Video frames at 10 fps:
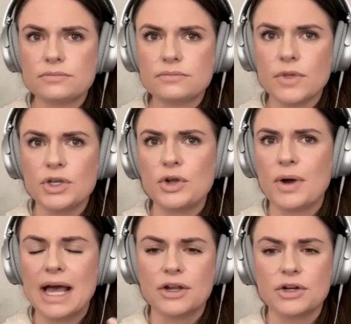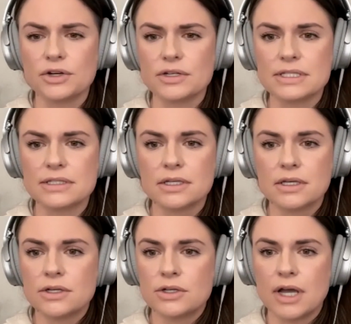I had a nurse,
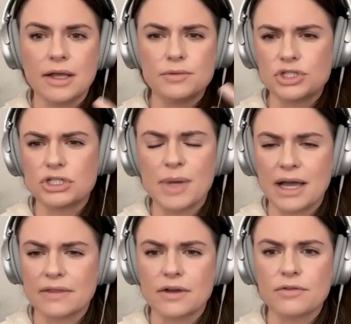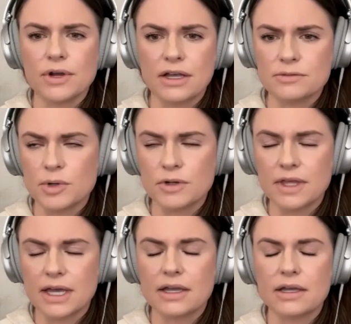I was just back there for Cal's
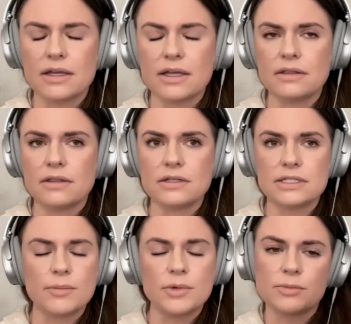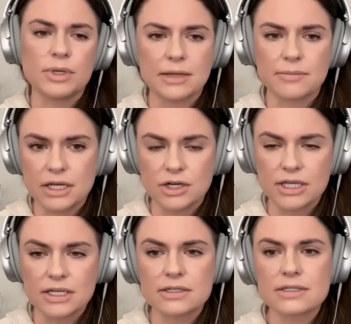birthday in the summer to bring them like
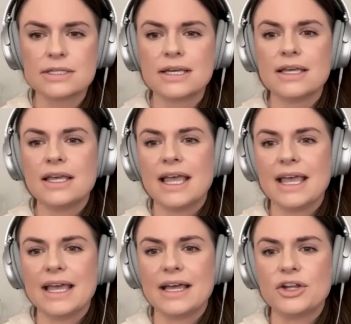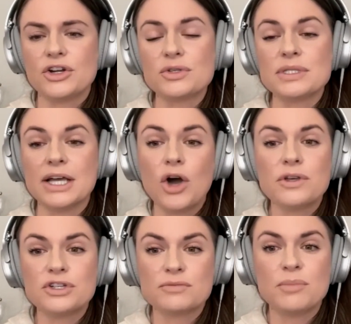cookies. And a nurse was like, oh,
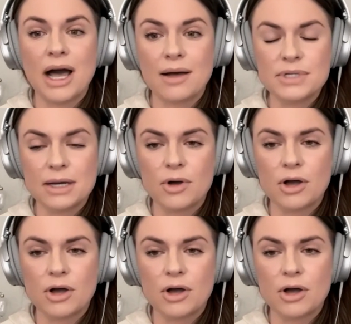this just popped up on my